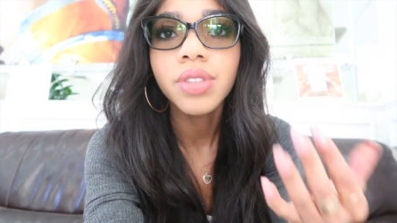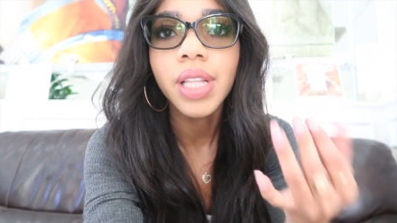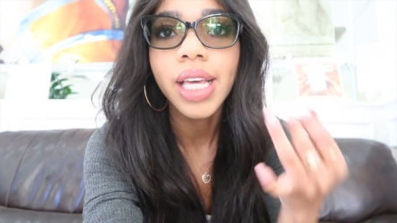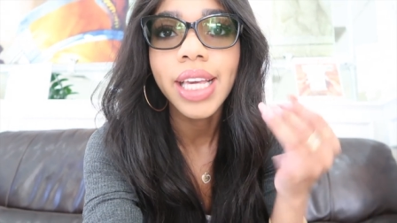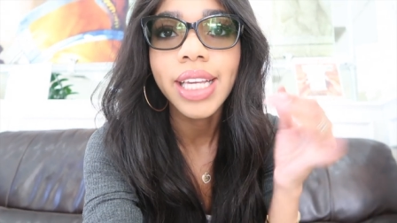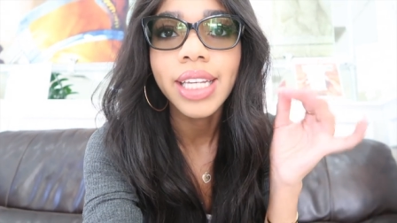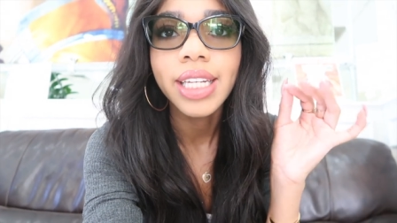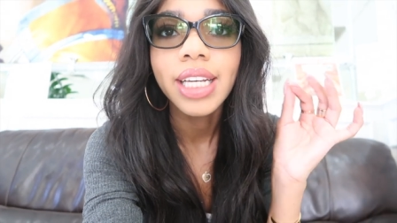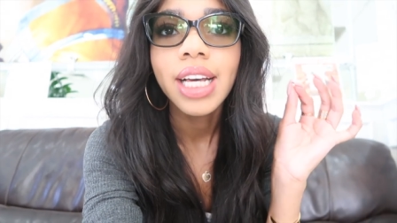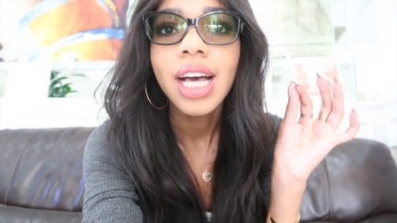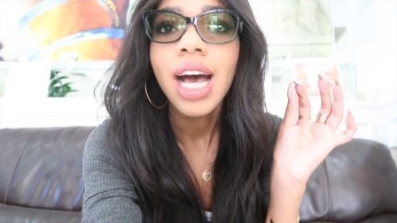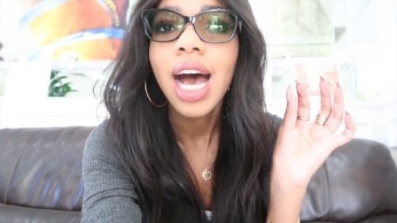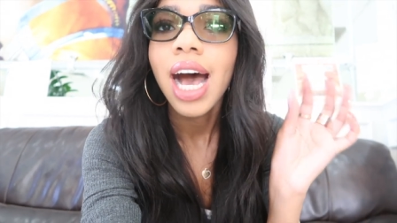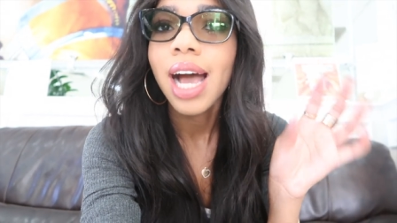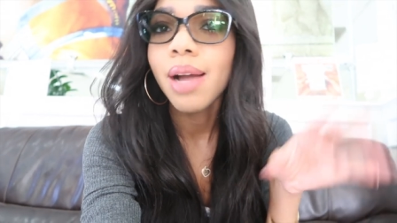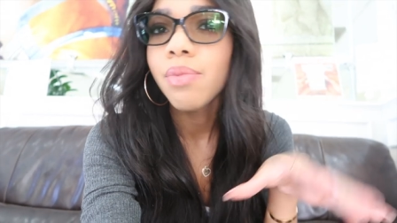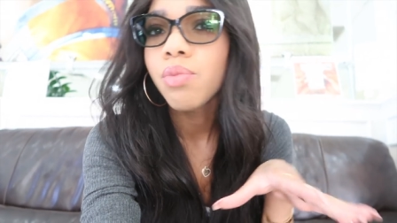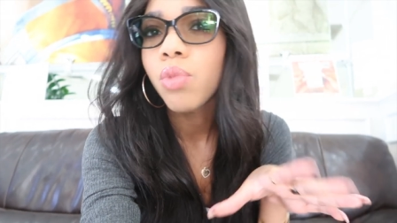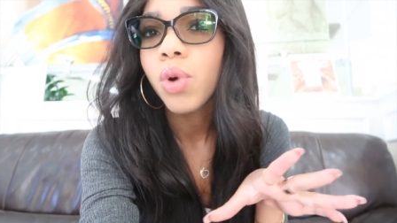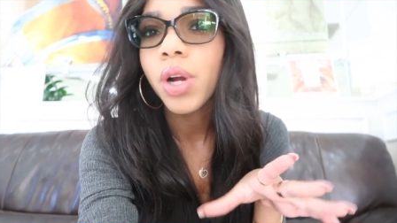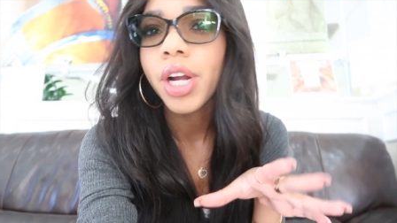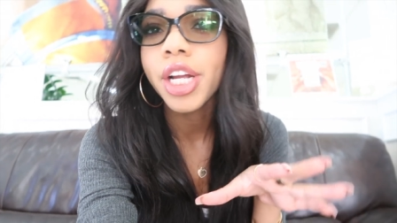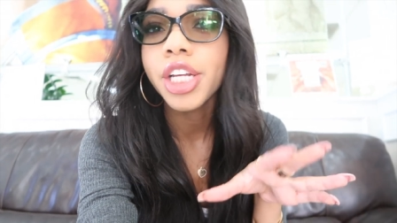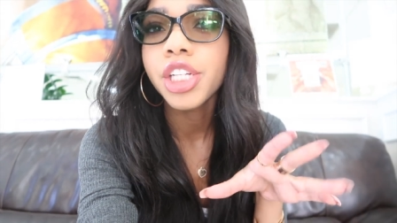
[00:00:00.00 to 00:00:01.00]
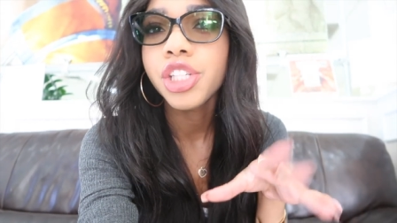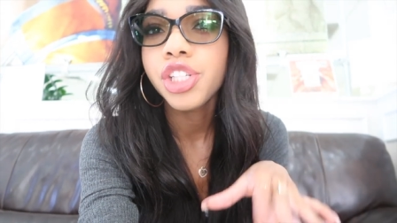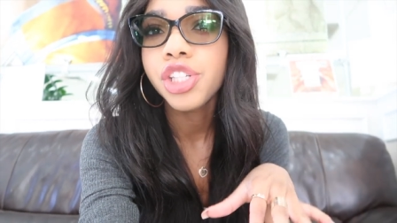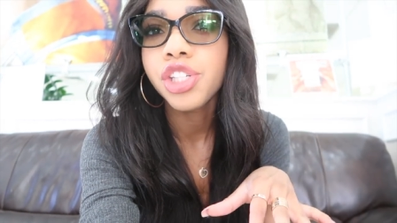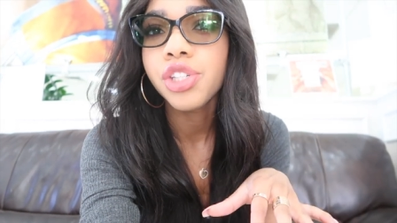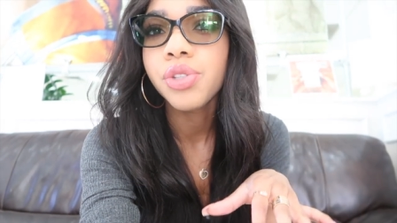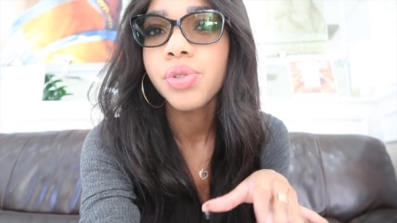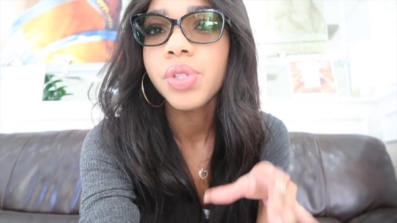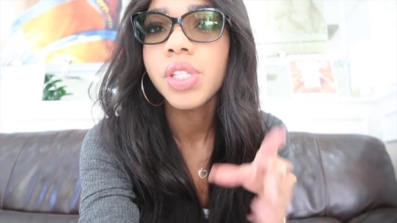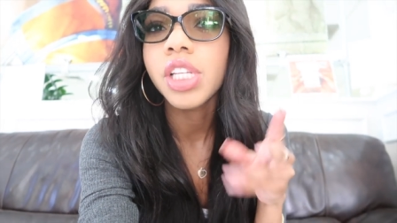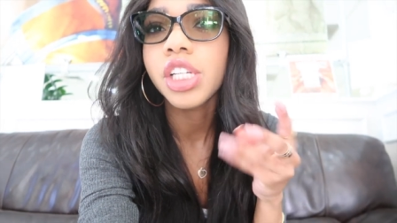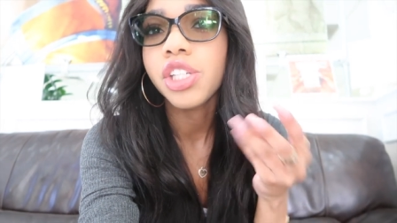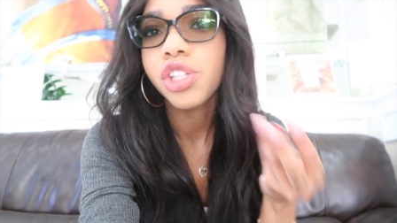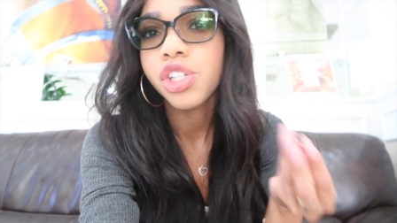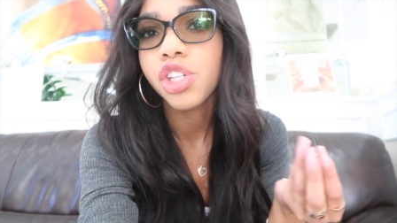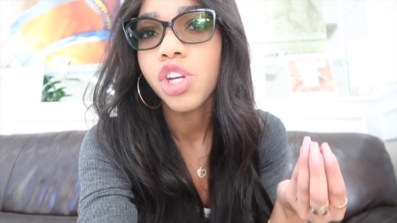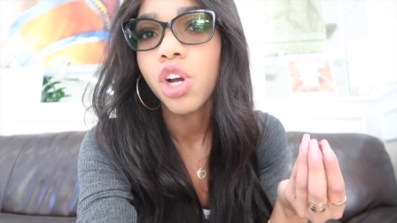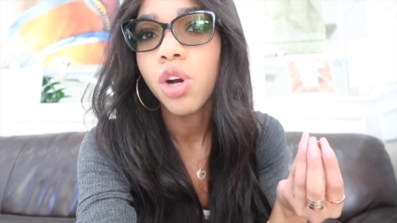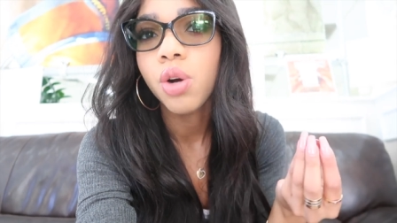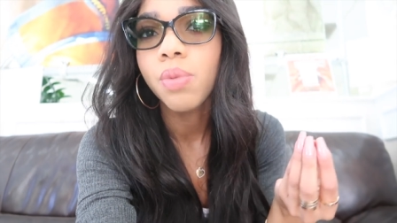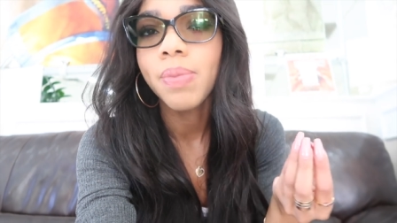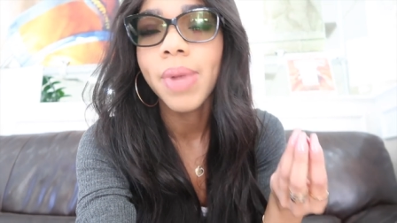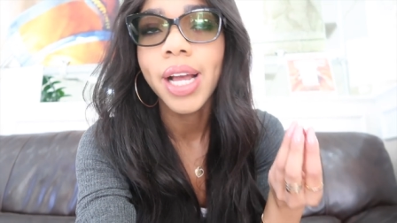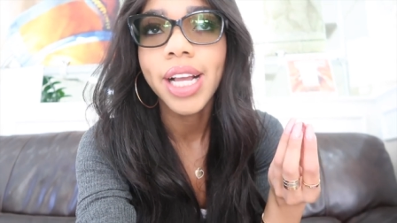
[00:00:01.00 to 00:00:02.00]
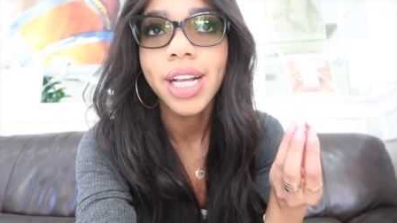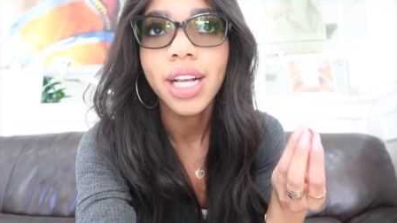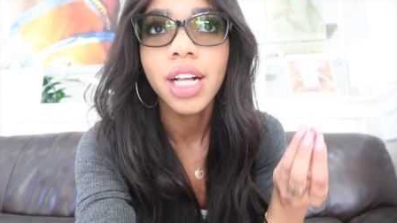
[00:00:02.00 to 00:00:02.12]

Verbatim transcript: like I'm wearing shoes that show my